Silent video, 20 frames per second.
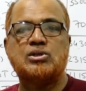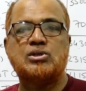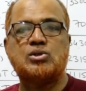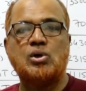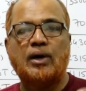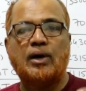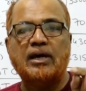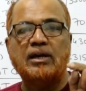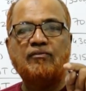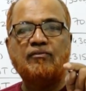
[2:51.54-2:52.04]

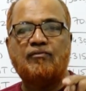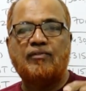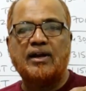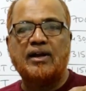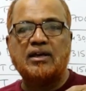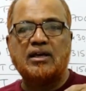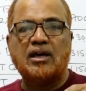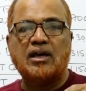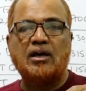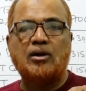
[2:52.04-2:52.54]
So in
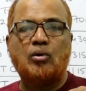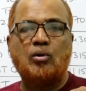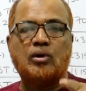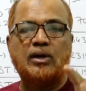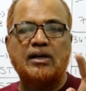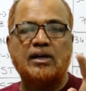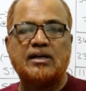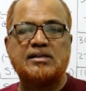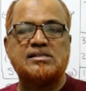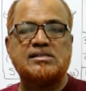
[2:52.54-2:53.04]
working
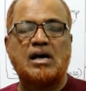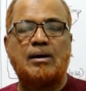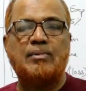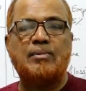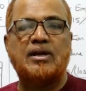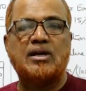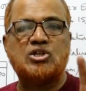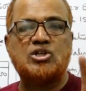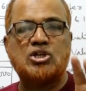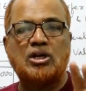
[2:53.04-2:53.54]
note in
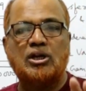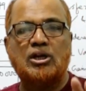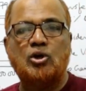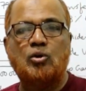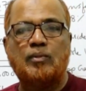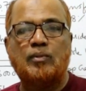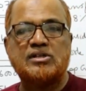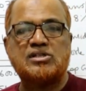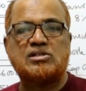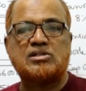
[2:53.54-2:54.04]
examination,
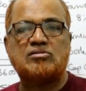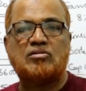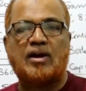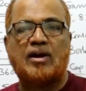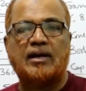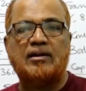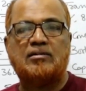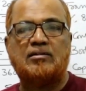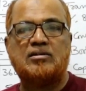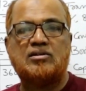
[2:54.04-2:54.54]
you must
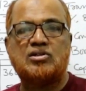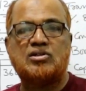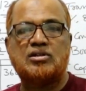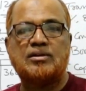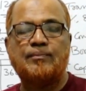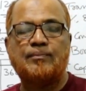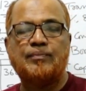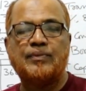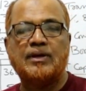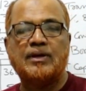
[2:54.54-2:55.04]
write.
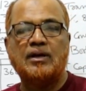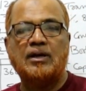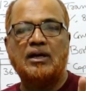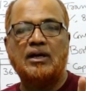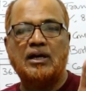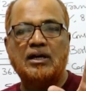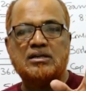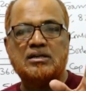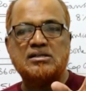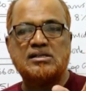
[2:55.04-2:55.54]

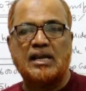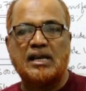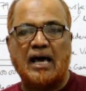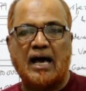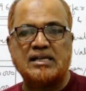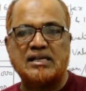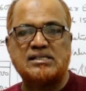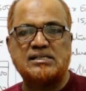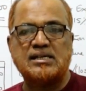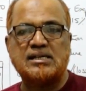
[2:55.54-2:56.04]
It is an
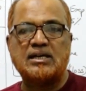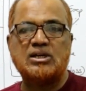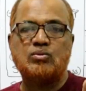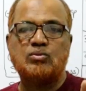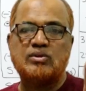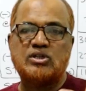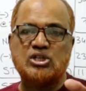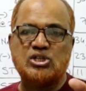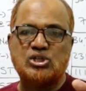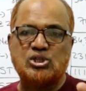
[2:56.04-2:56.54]
asset
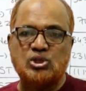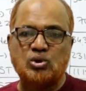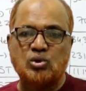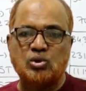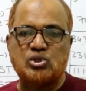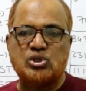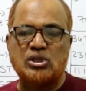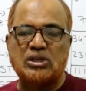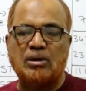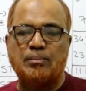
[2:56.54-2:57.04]
which is
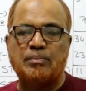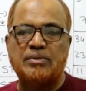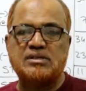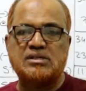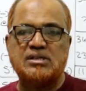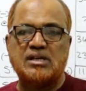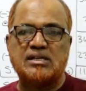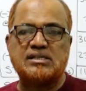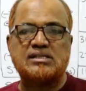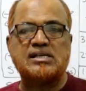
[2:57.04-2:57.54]
used in the
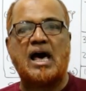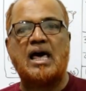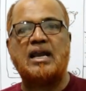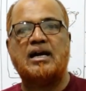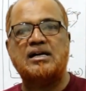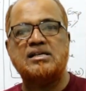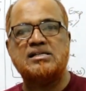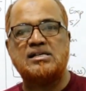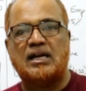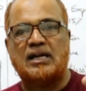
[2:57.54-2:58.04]
business
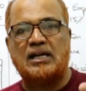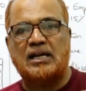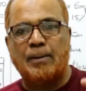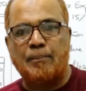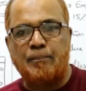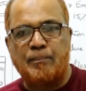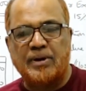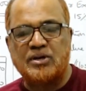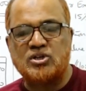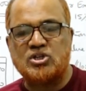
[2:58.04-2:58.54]
and it is a
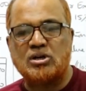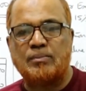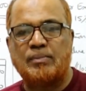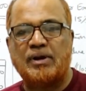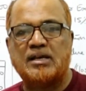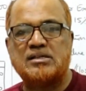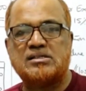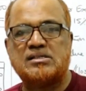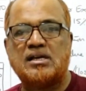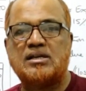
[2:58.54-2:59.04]

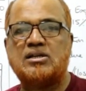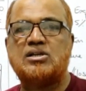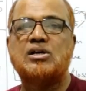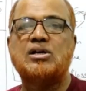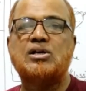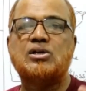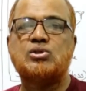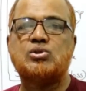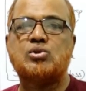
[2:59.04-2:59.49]
depreciable asset.